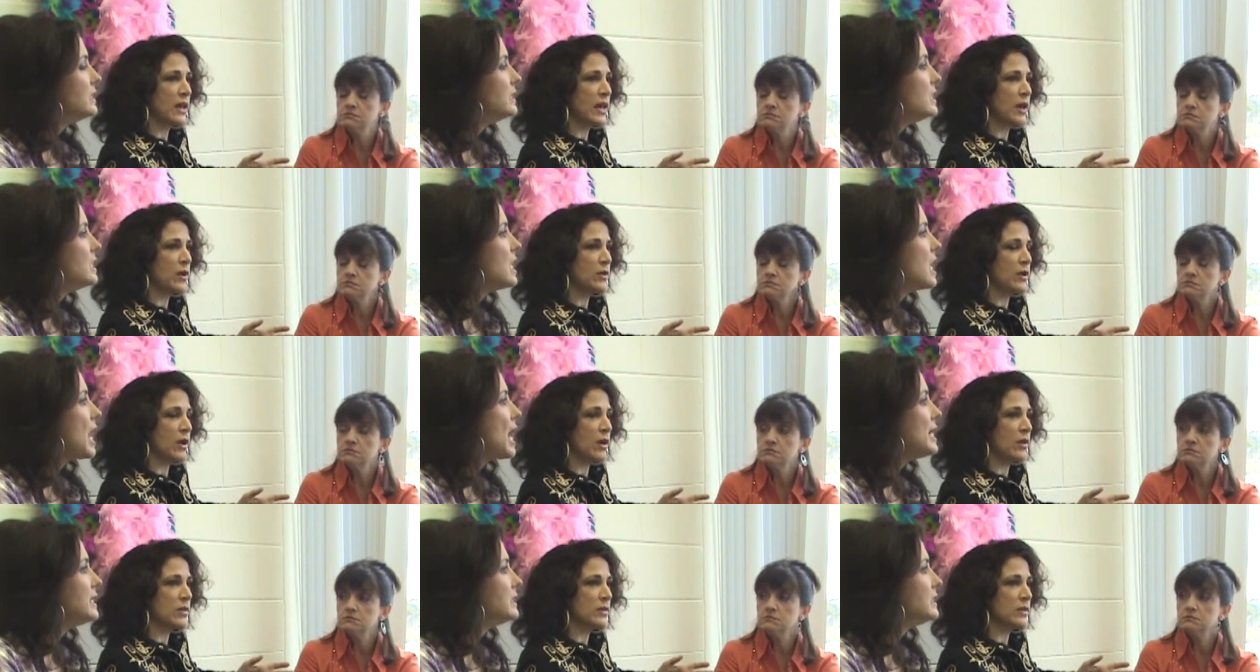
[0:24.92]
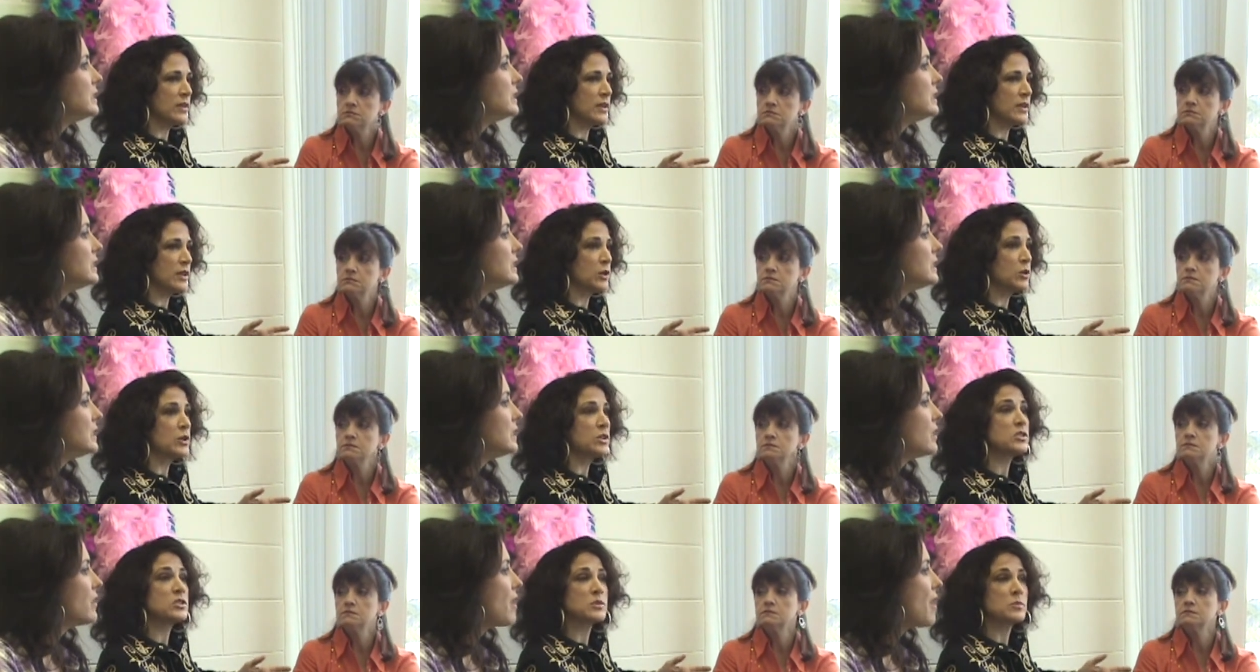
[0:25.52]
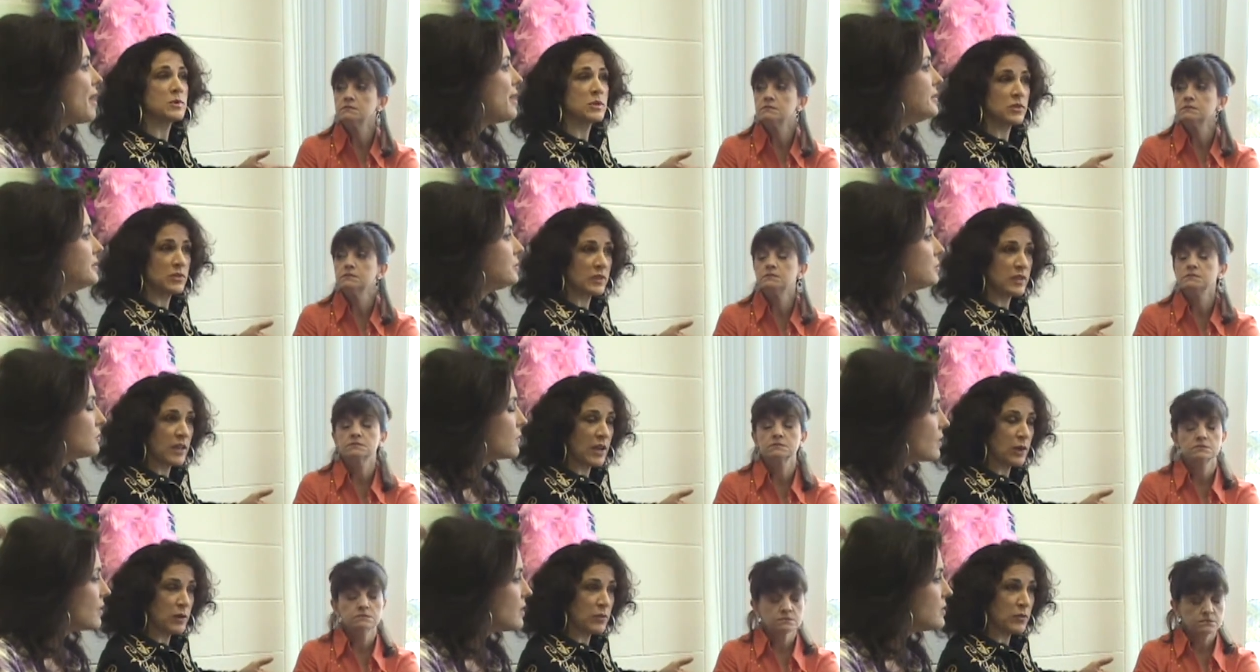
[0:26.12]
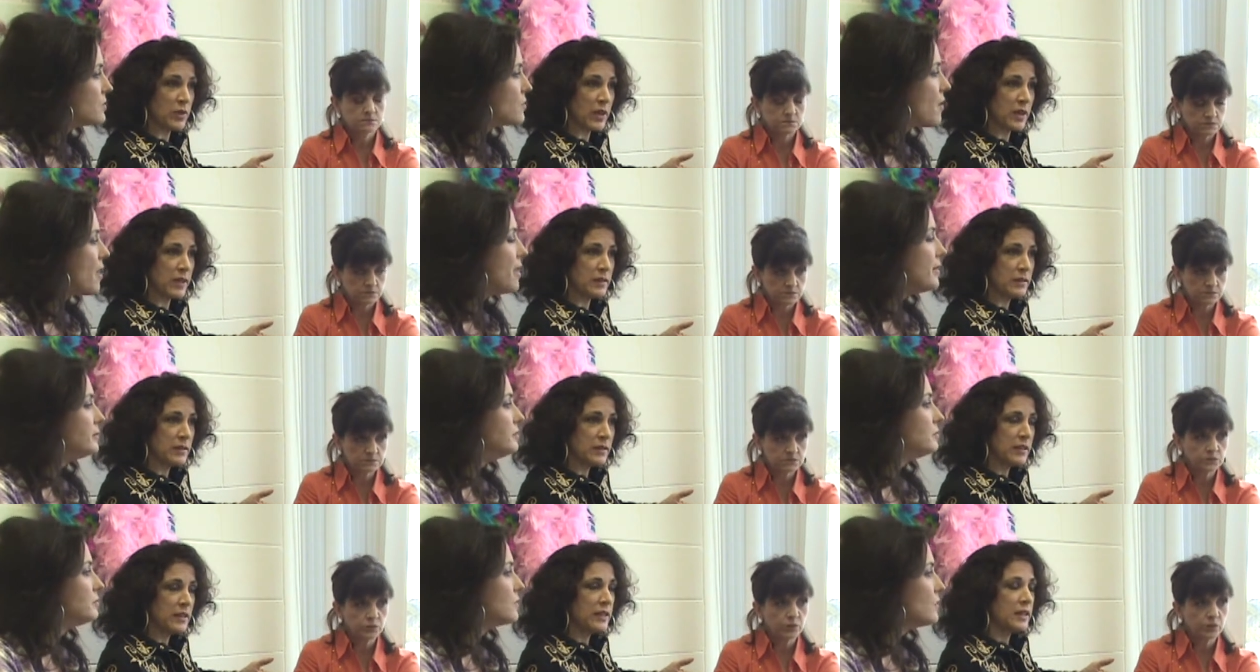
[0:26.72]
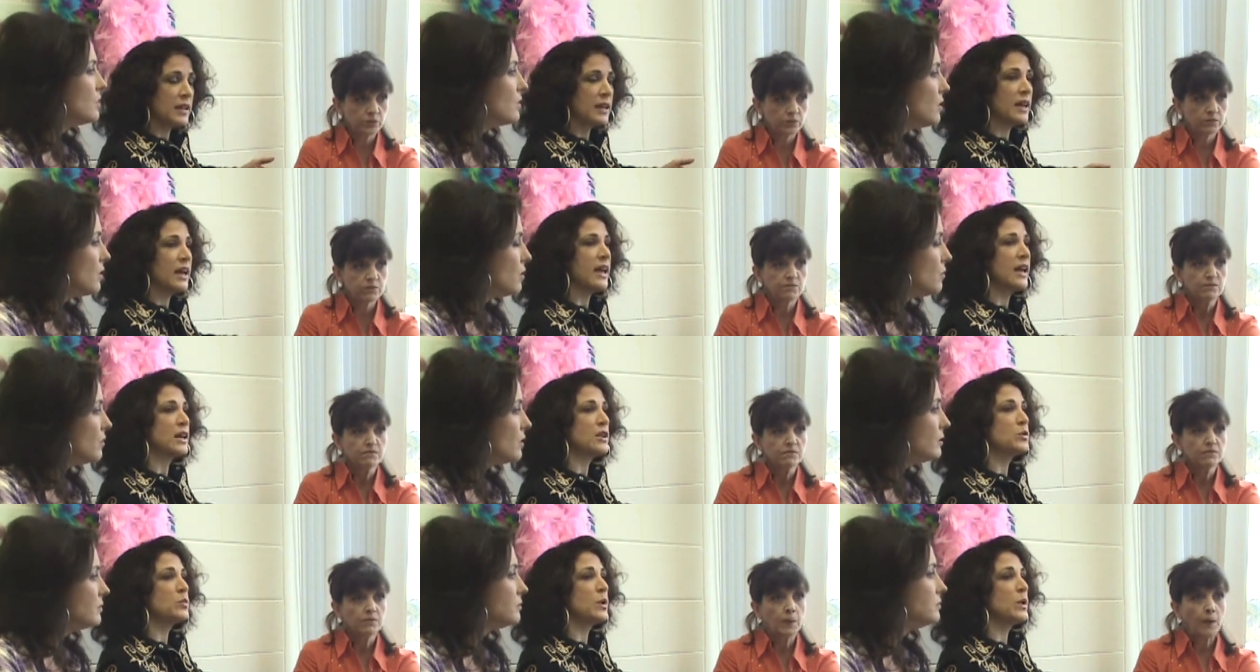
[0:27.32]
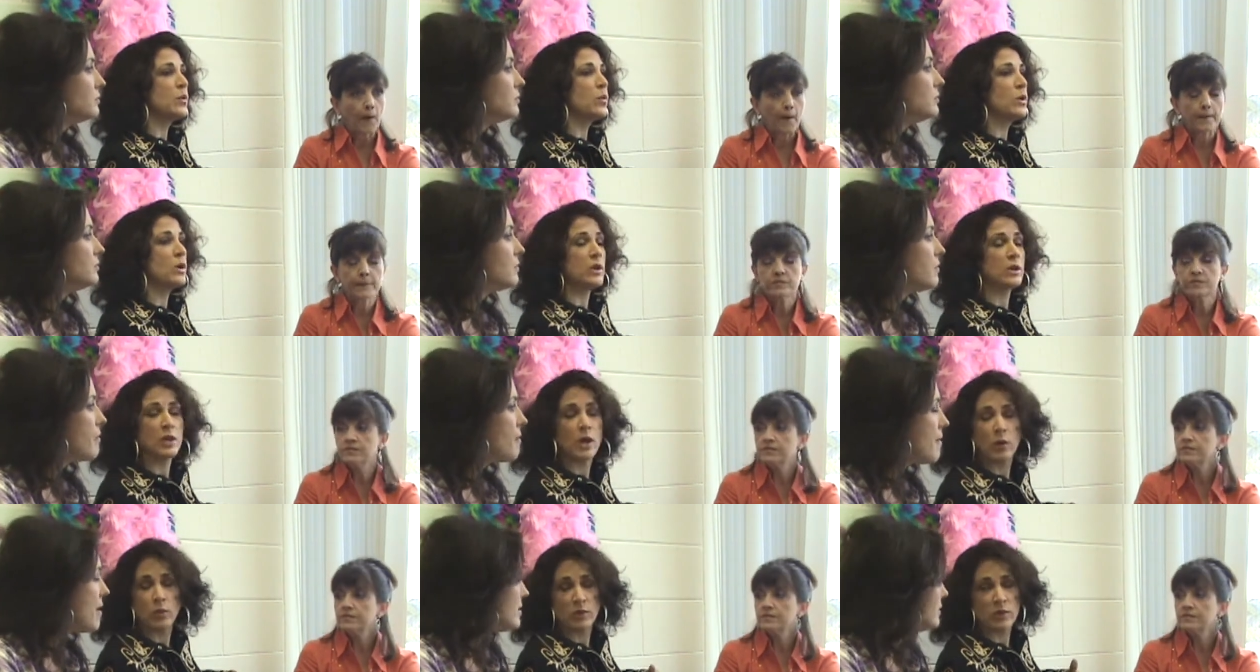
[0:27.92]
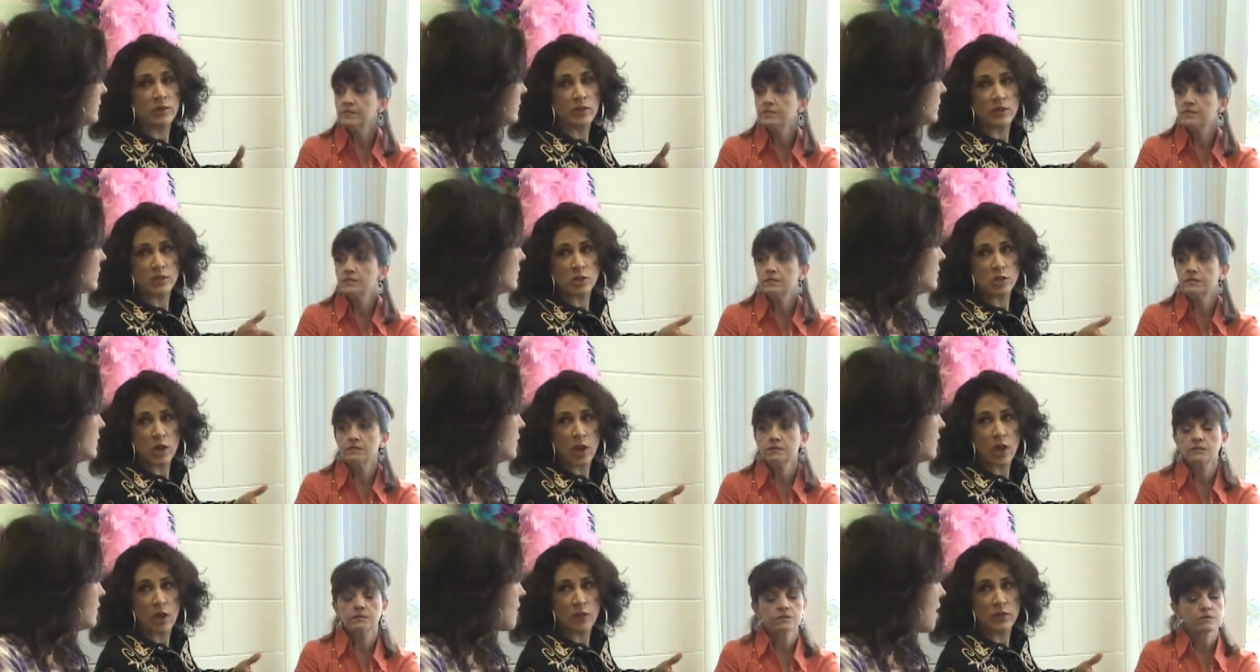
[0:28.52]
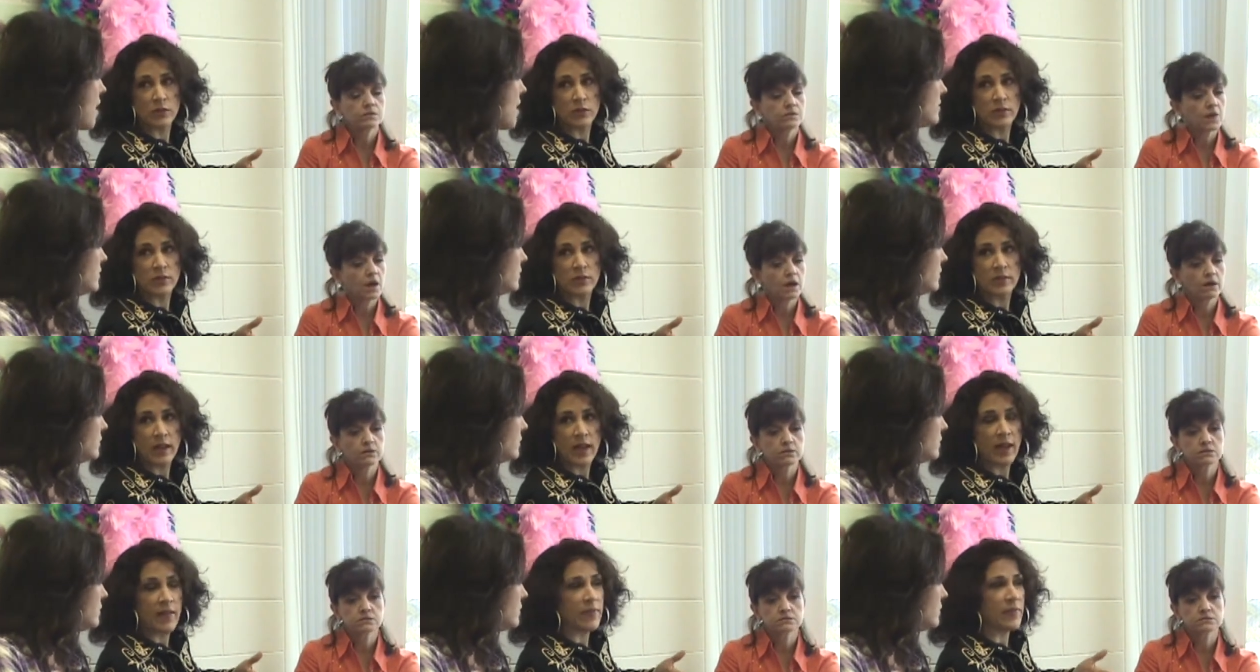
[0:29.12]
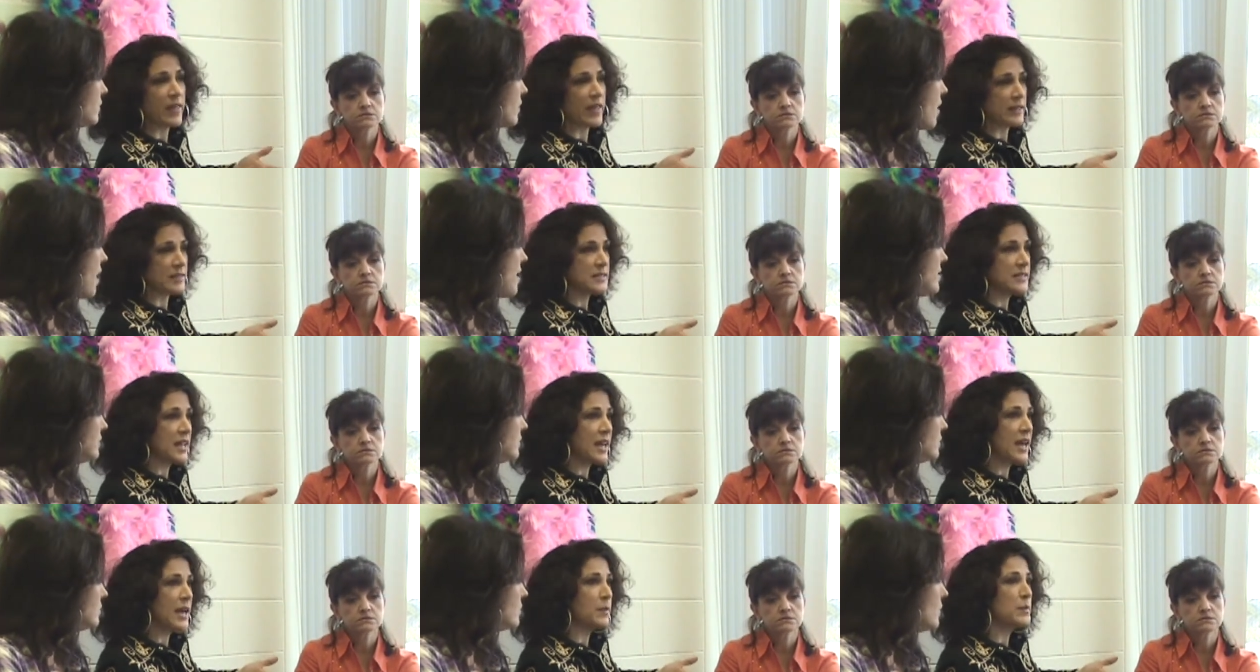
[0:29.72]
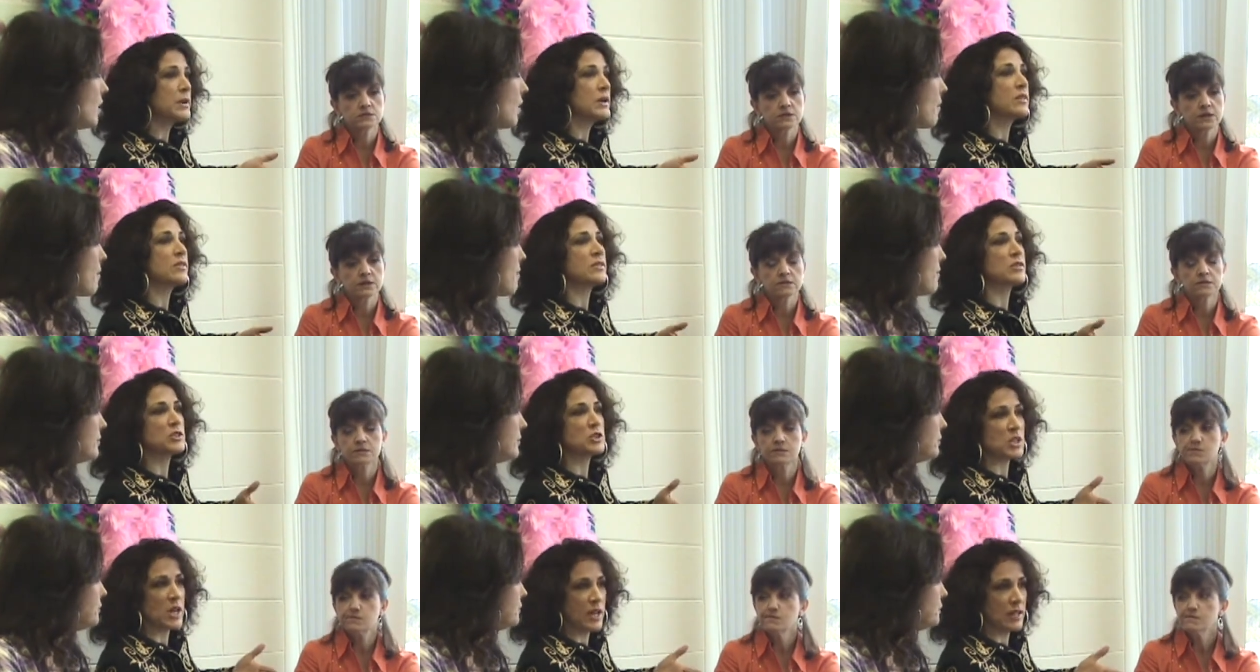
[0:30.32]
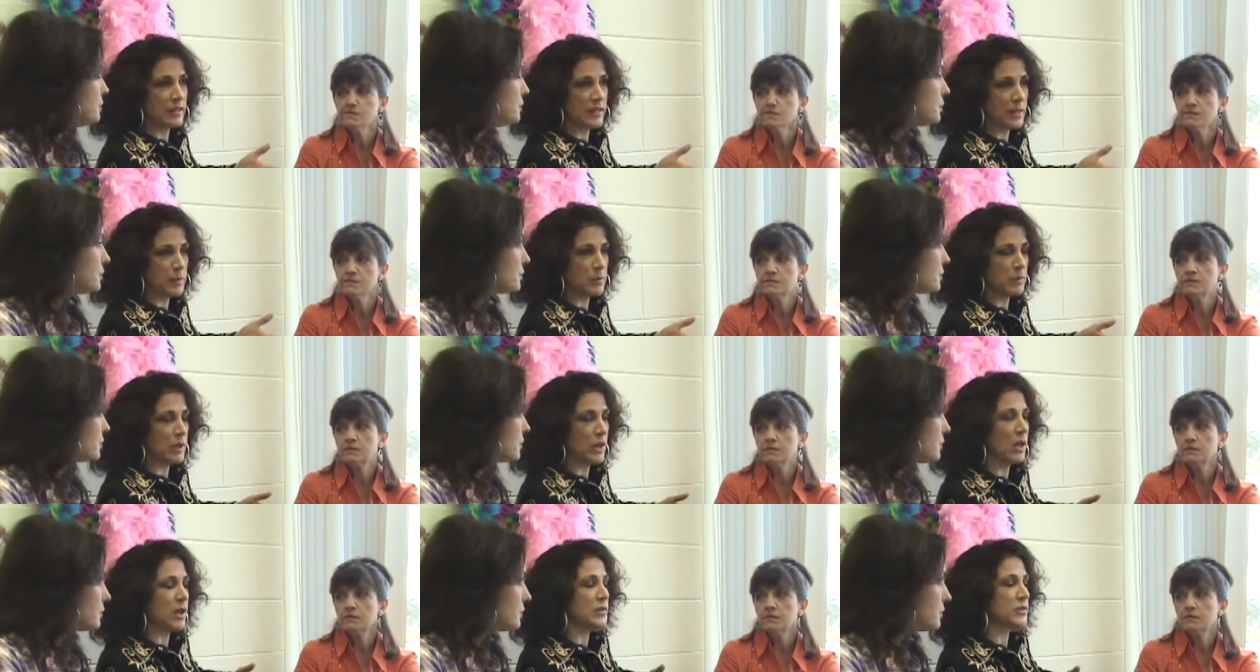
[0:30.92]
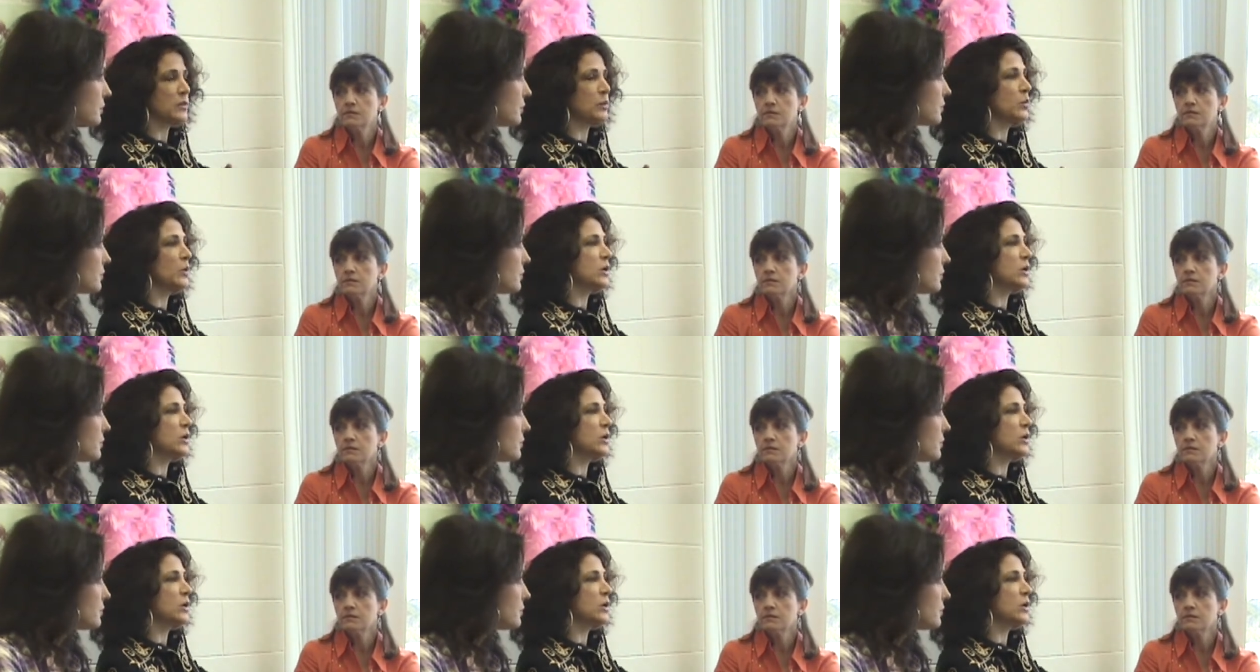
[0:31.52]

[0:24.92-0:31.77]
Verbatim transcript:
Speaker 1: out on the Christian Music Caravan. Right. Mm -hmm. And we weren't known as the Chalks no. at that time because the child labor laws and